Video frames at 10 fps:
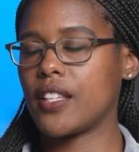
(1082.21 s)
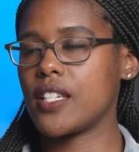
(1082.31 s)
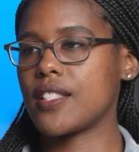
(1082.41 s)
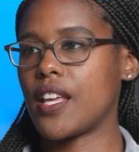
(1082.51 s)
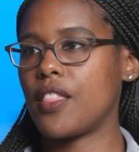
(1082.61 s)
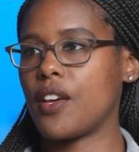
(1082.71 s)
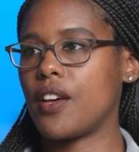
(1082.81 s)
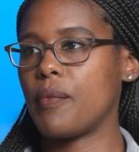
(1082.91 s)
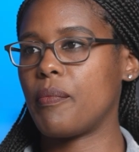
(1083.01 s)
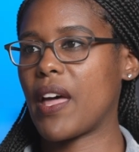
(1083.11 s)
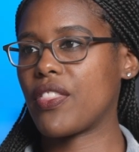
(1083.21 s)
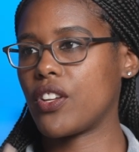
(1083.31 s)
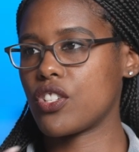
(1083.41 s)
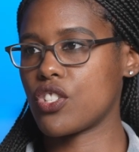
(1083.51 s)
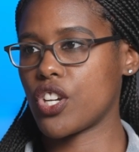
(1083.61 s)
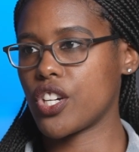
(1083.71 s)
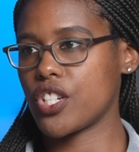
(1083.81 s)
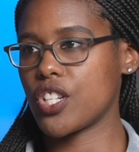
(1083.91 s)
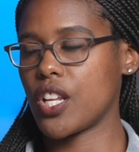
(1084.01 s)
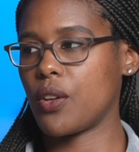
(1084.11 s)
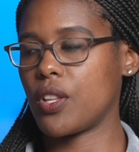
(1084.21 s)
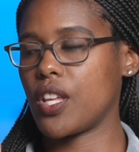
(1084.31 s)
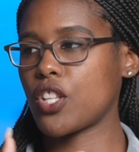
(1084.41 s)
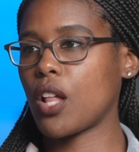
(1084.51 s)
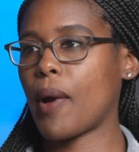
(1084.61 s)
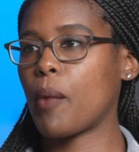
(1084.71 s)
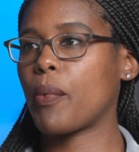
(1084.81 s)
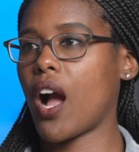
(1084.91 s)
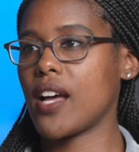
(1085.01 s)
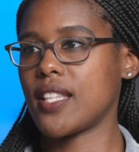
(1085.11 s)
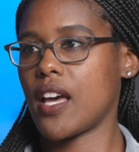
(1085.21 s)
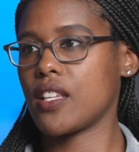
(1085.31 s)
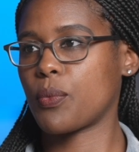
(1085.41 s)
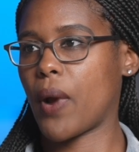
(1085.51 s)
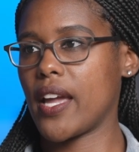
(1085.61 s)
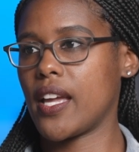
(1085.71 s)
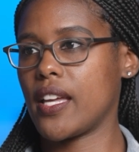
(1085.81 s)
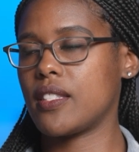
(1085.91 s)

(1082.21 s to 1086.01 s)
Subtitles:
least in the Methodist Church, it's all about process, right?